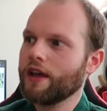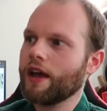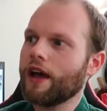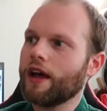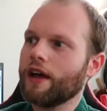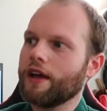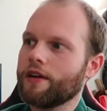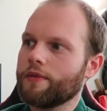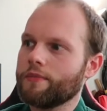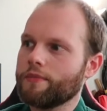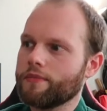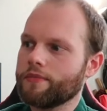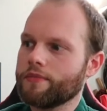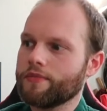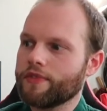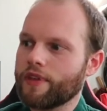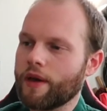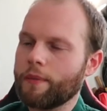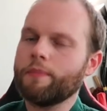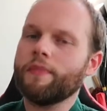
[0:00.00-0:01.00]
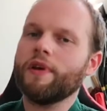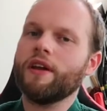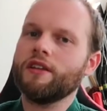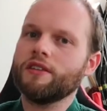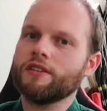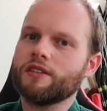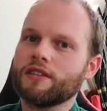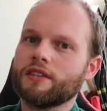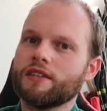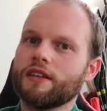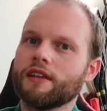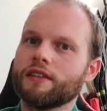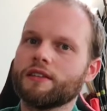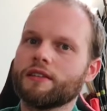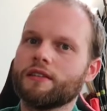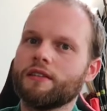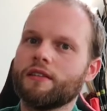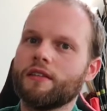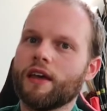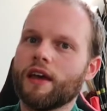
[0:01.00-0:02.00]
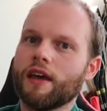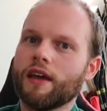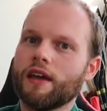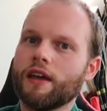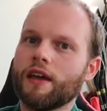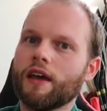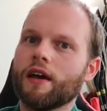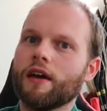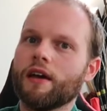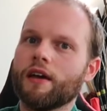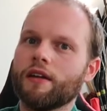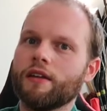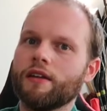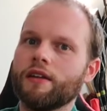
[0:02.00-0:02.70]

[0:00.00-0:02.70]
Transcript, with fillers: um, that means that they uh,